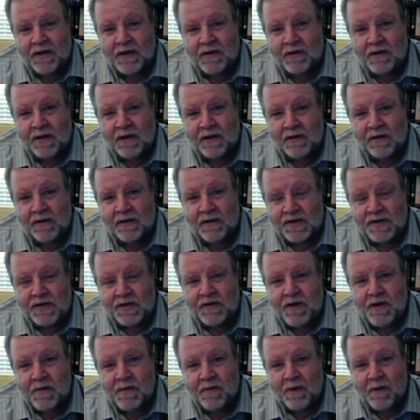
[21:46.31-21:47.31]
You can
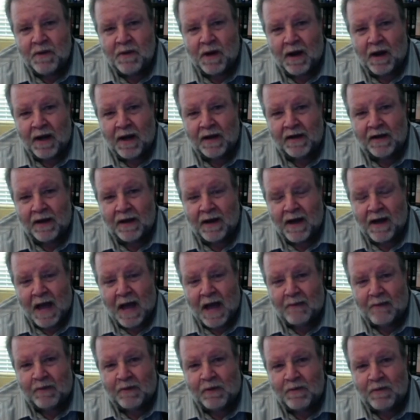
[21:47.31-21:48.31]
stream on
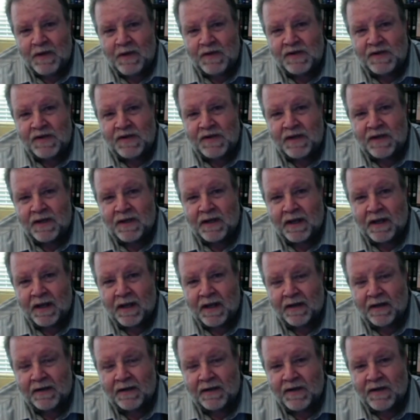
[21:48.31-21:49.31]
Apple Music
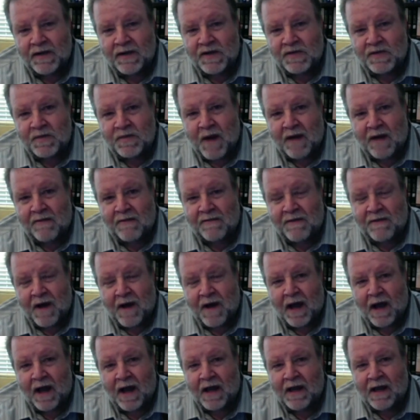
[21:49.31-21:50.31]
and
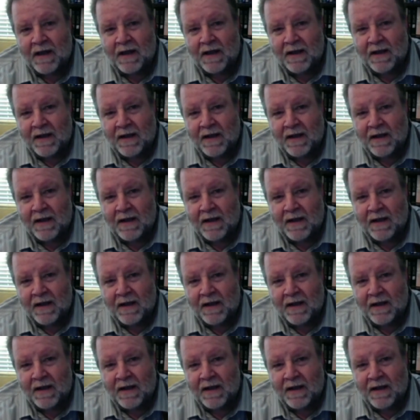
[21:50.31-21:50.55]
Spotify